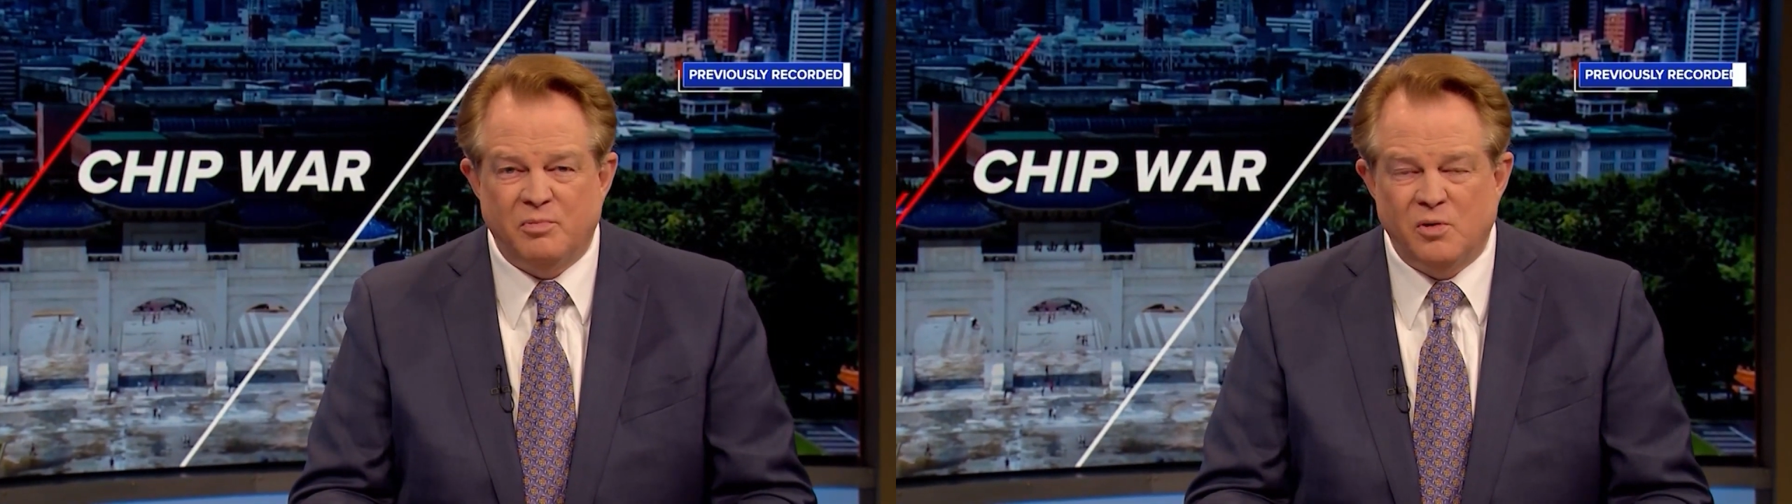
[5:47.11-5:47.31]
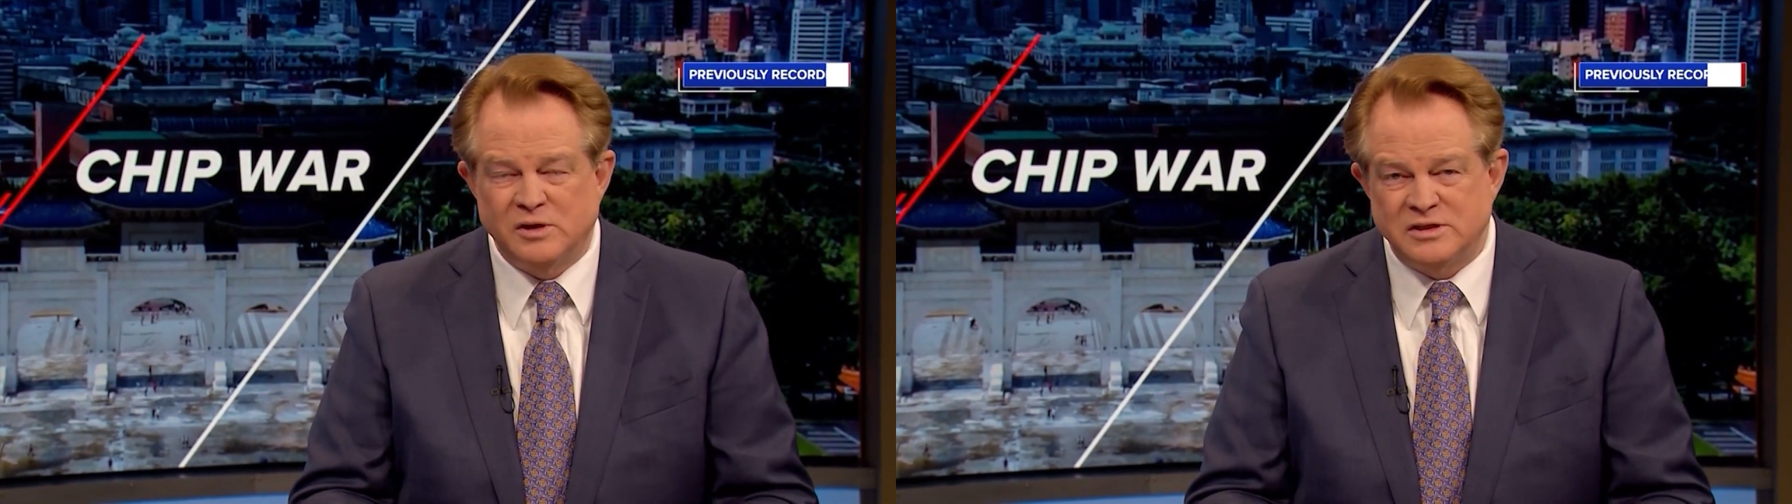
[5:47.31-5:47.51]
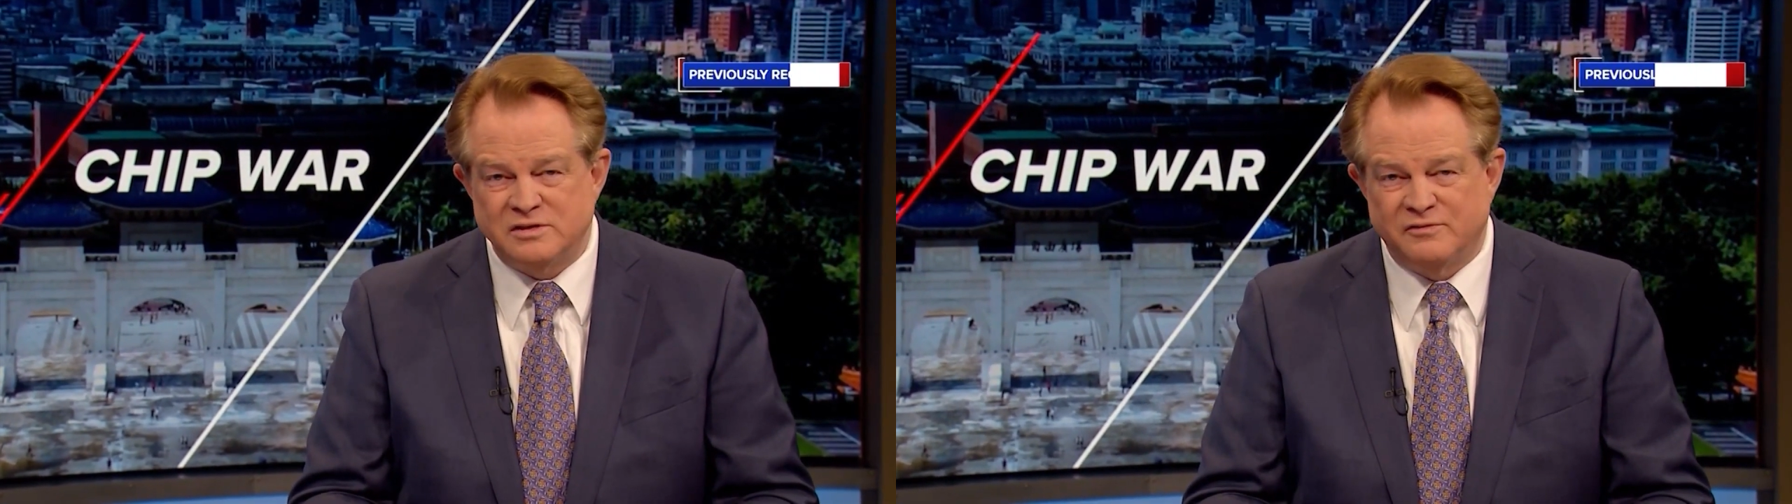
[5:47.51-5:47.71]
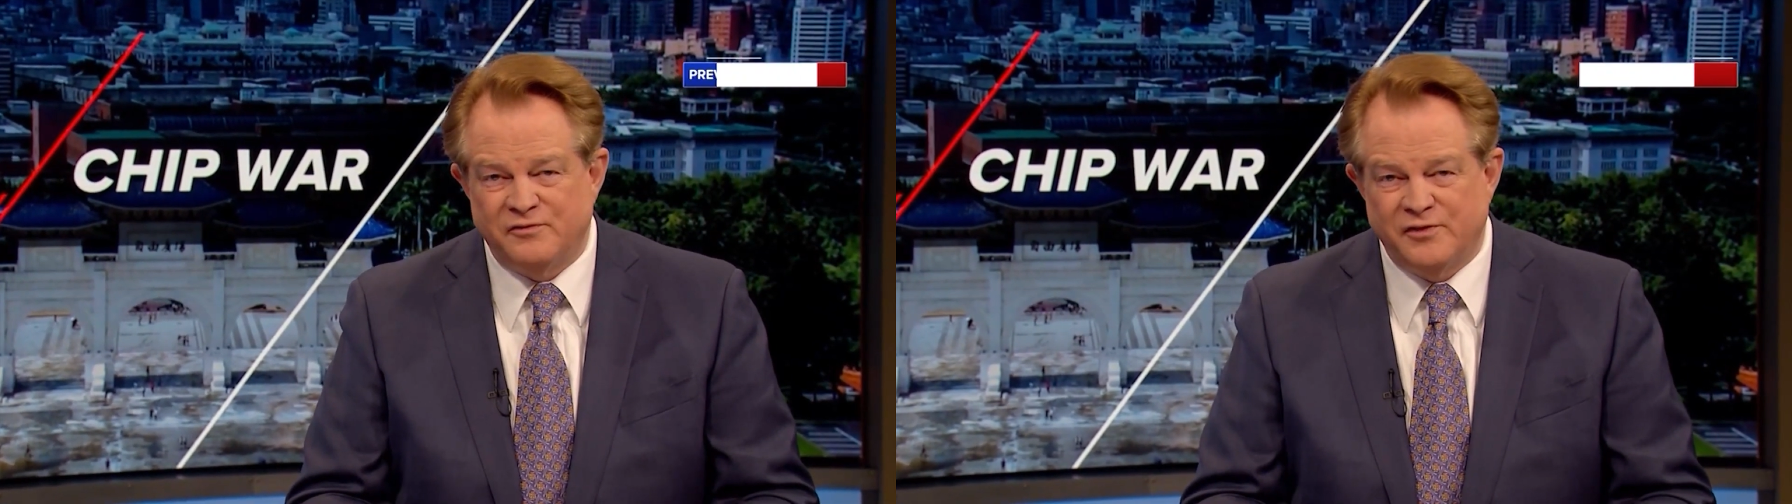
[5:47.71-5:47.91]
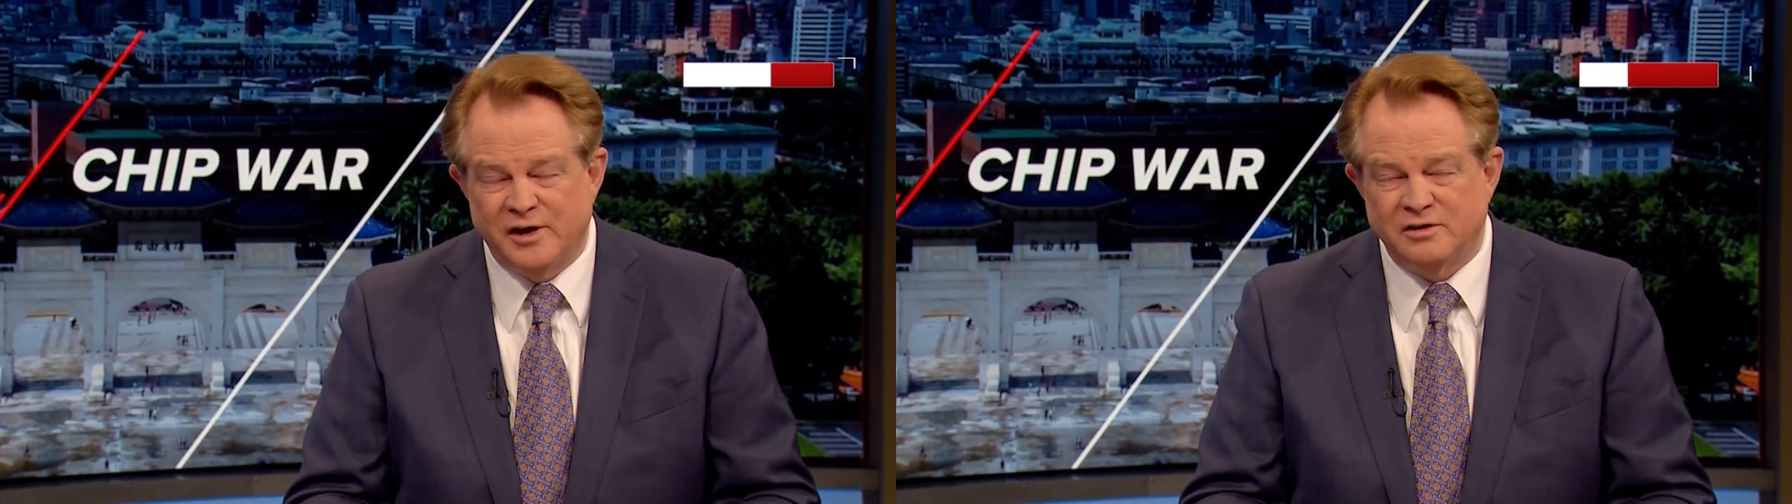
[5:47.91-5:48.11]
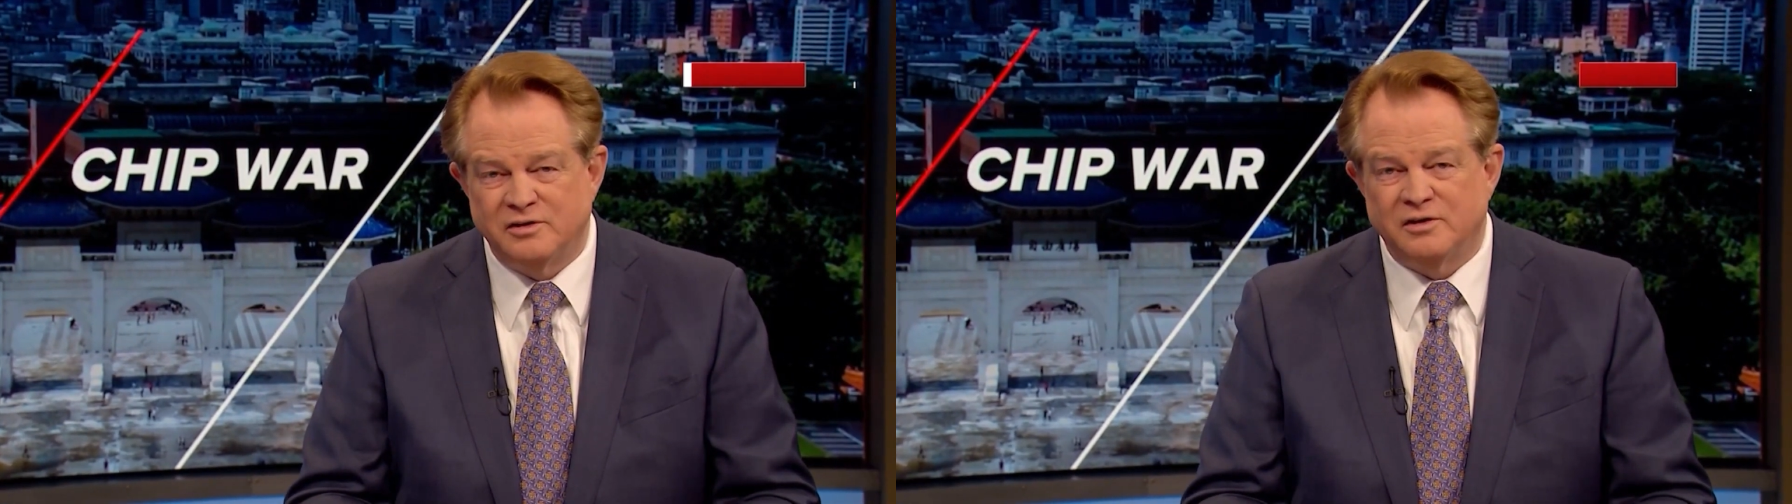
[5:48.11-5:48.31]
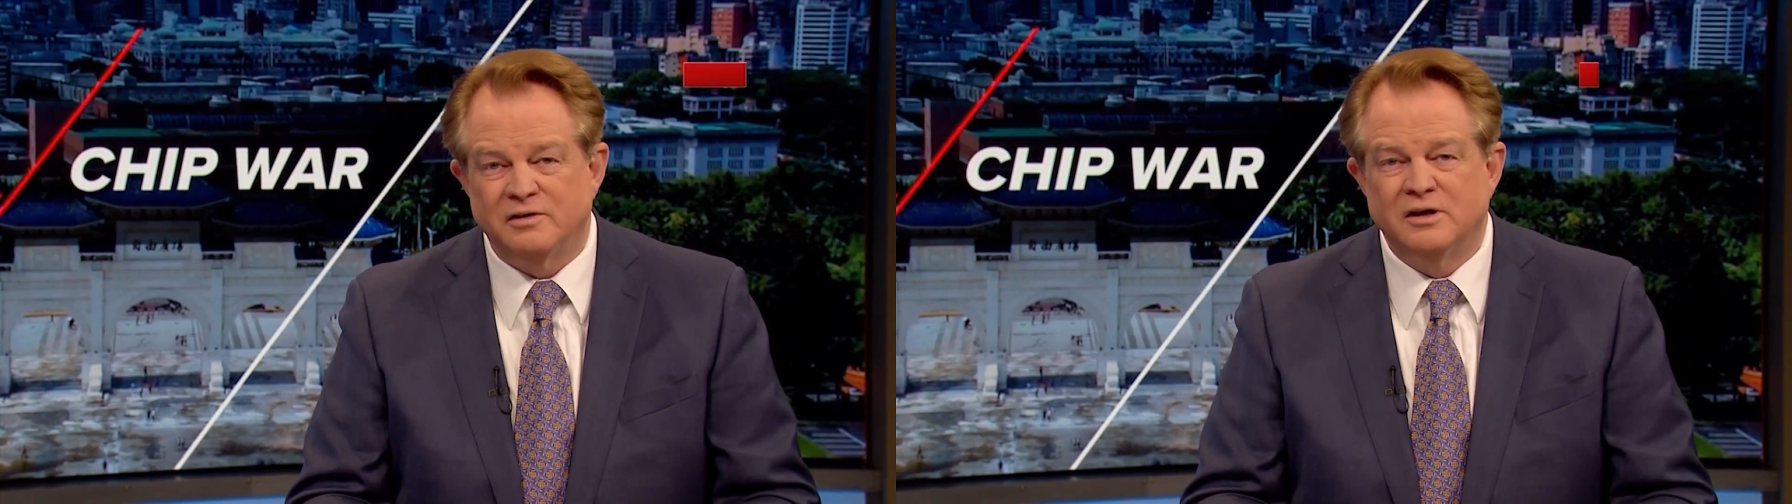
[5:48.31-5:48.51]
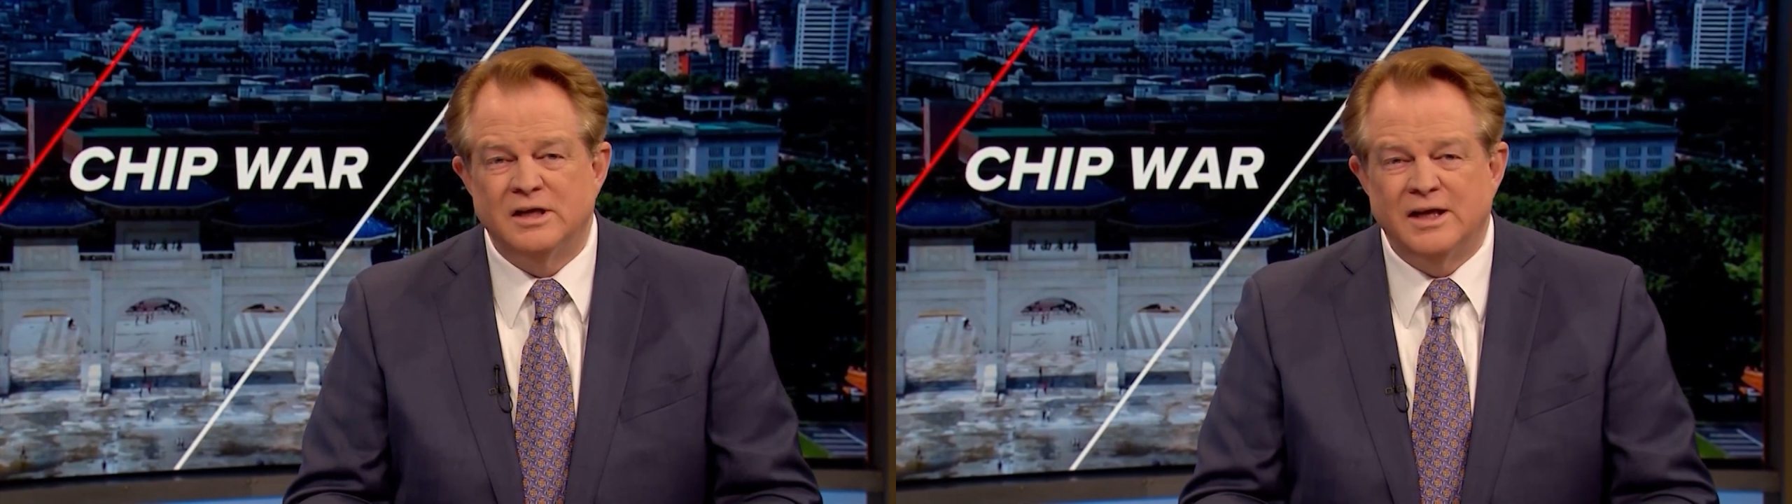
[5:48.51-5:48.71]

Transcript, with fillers: points of failure.